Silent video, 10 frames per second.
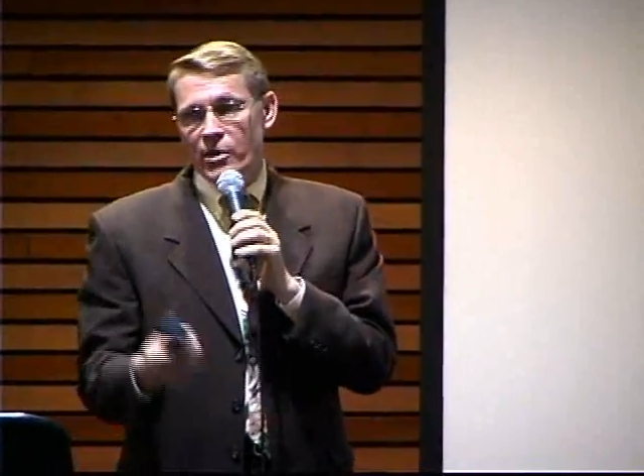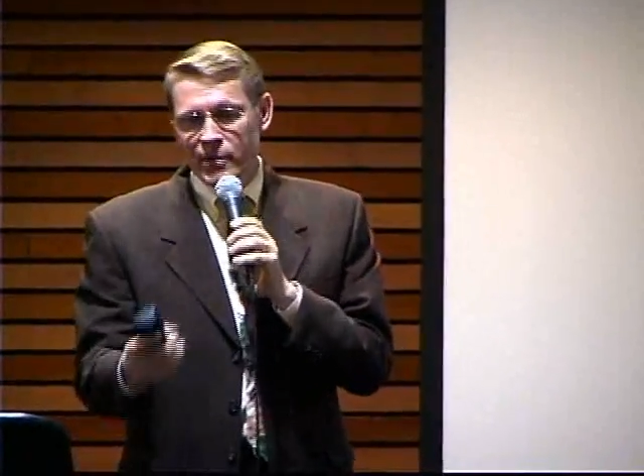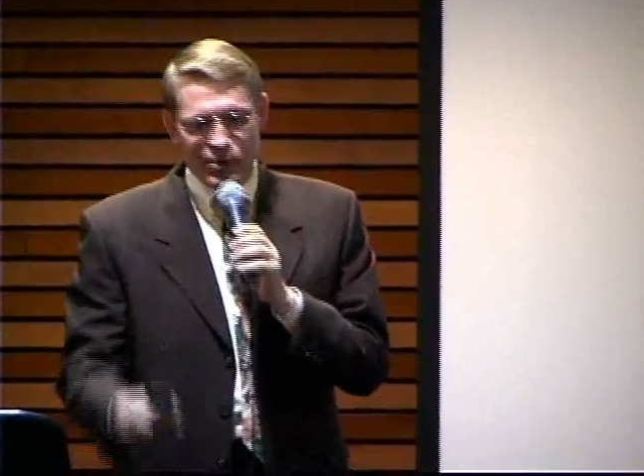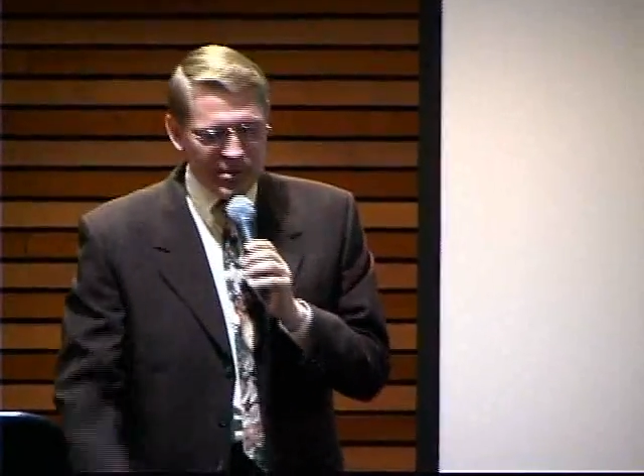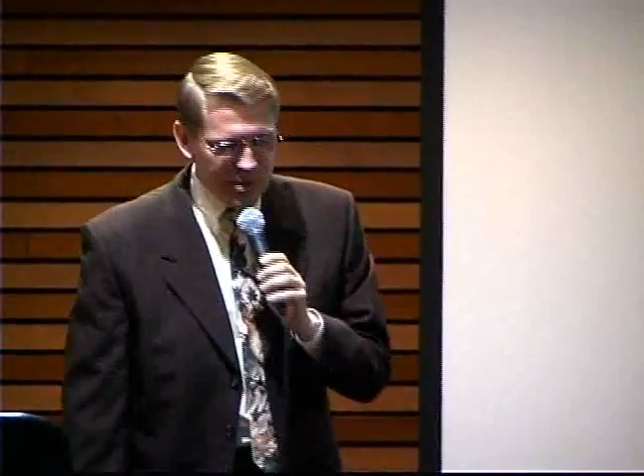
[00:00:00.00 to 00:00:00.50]
on
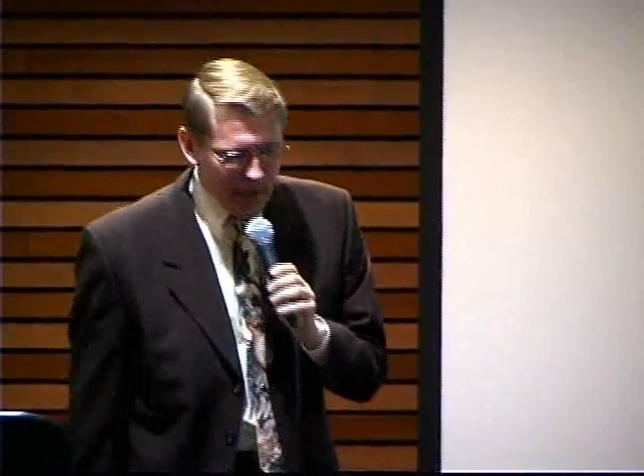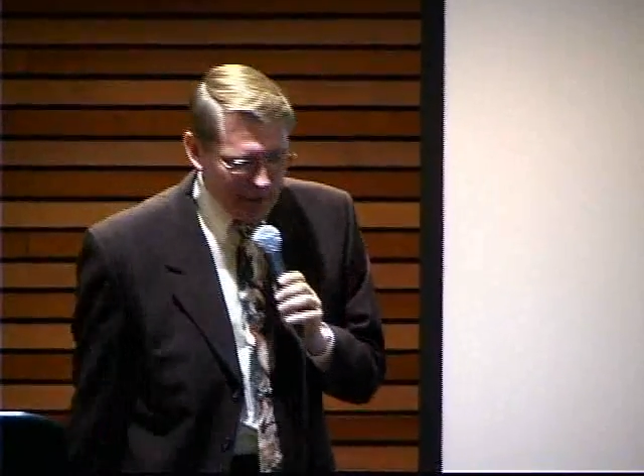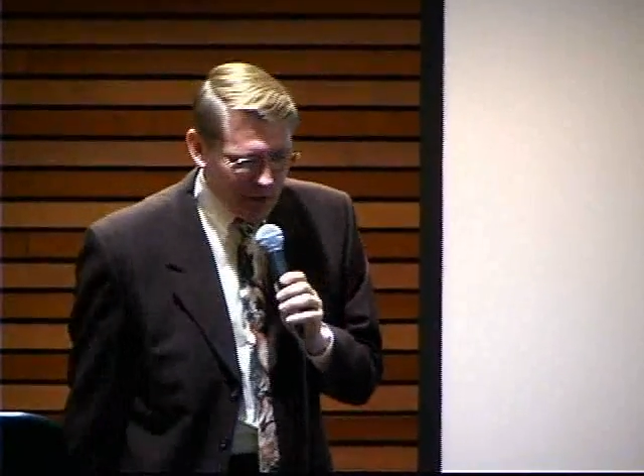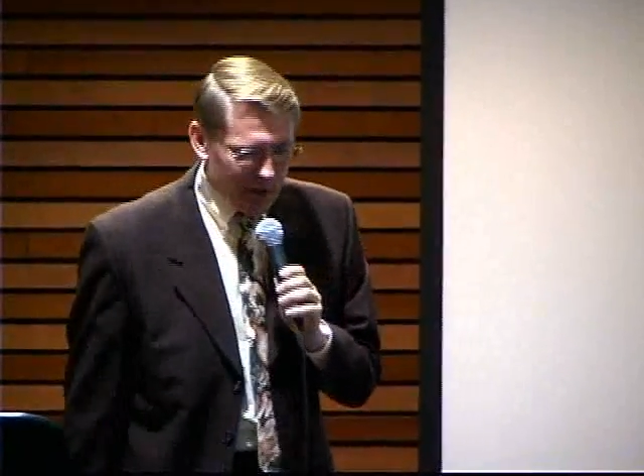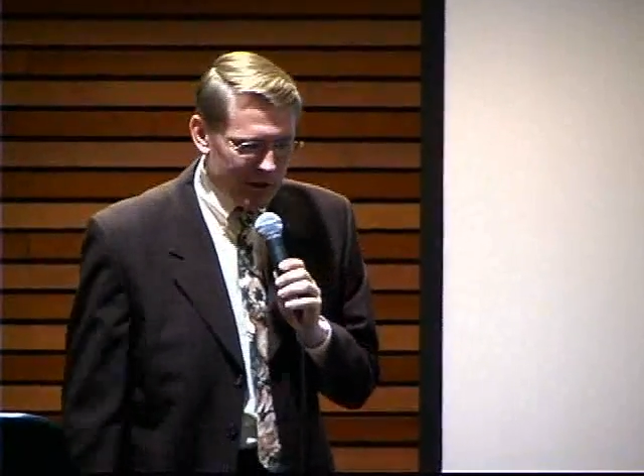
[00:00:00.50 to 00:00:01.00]
my website
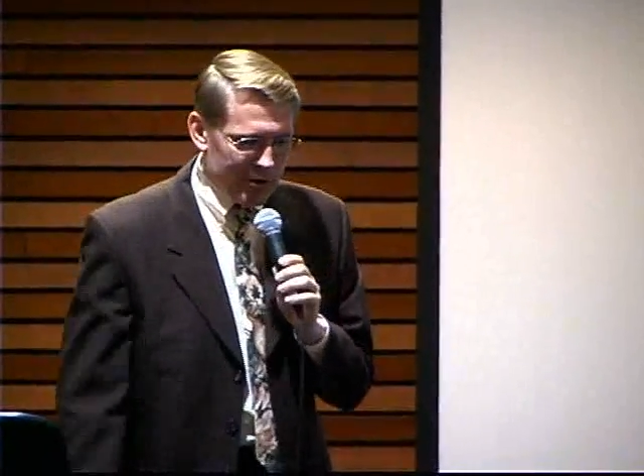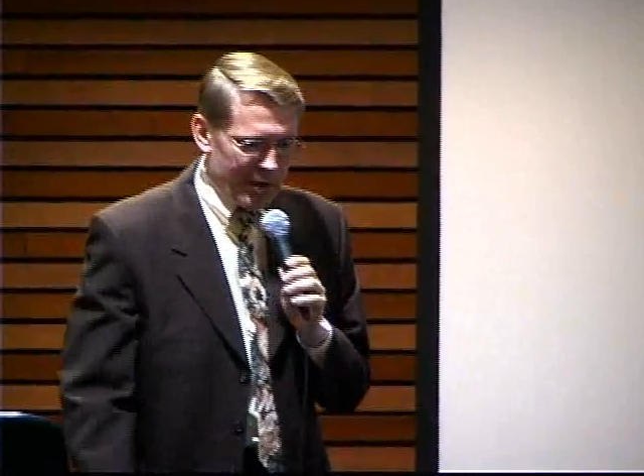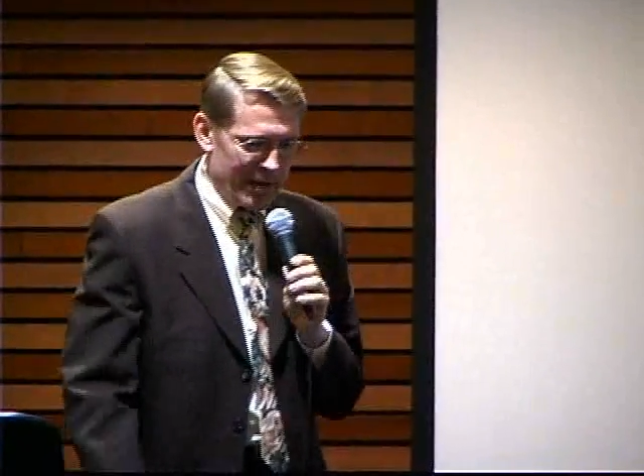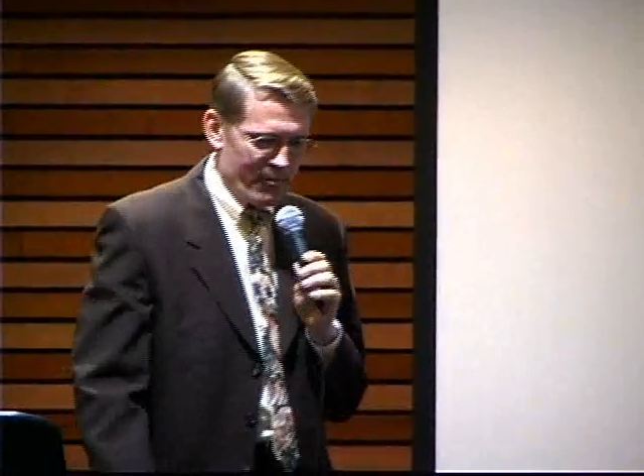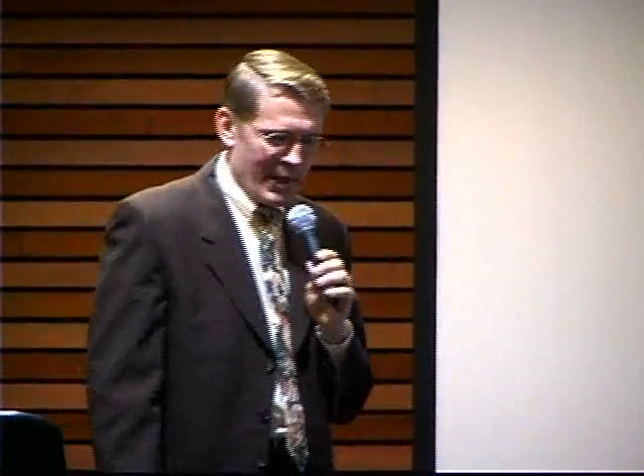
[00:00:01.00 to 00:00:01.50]
if you care to go
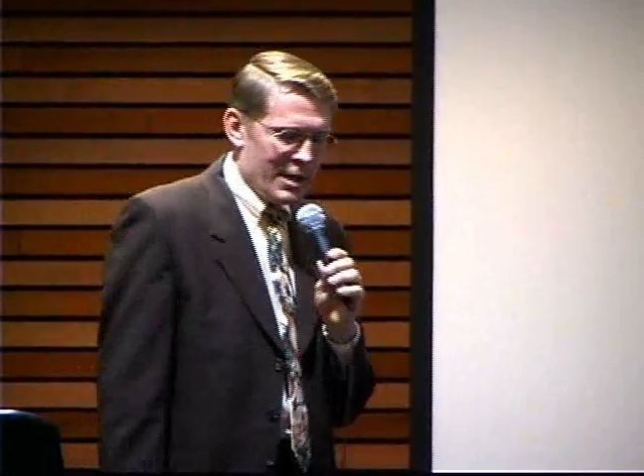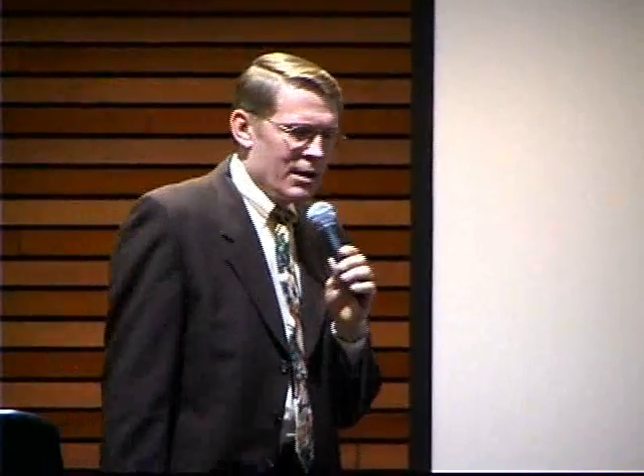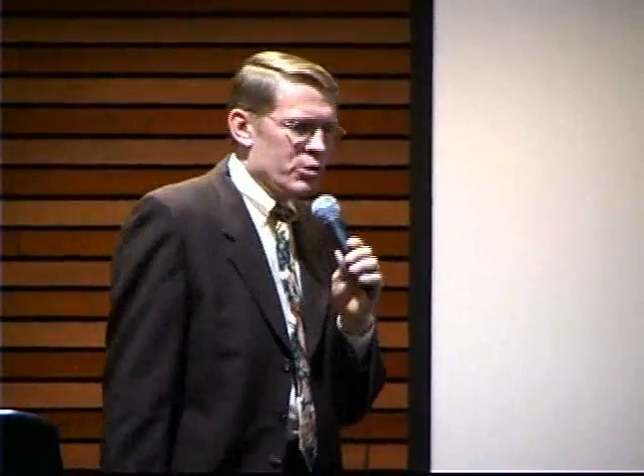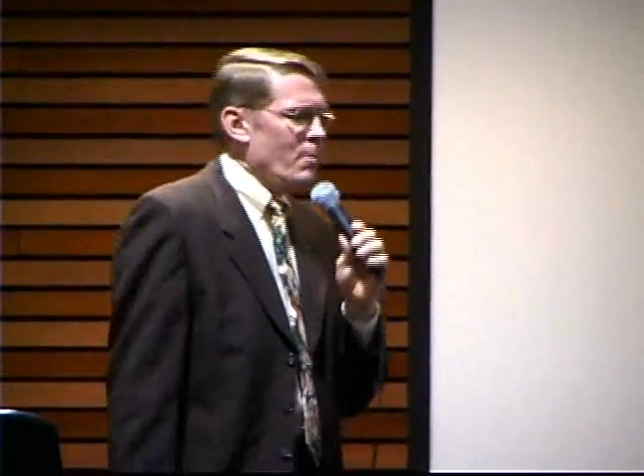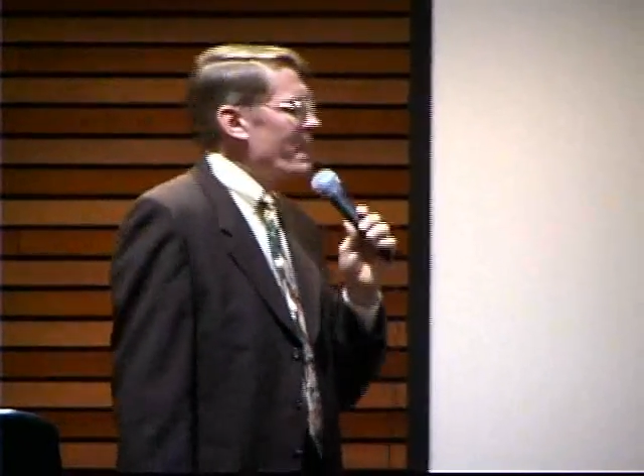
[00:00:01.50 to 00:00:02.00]
there. So